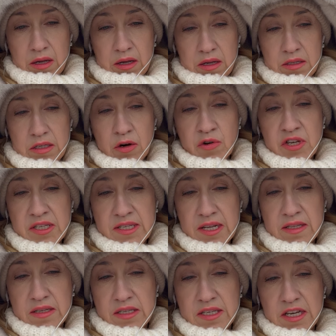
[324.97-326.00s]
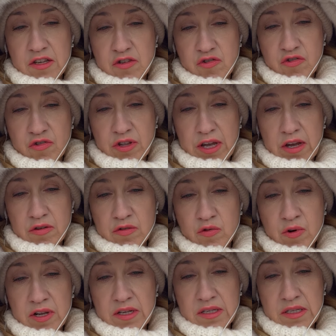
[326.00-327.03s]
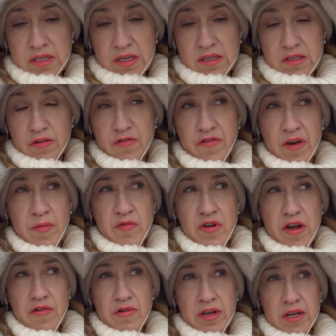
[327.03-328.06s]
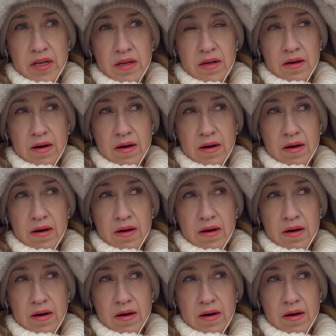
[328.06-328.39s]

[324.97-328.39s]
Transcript: So he said this yesterday on 26th of February.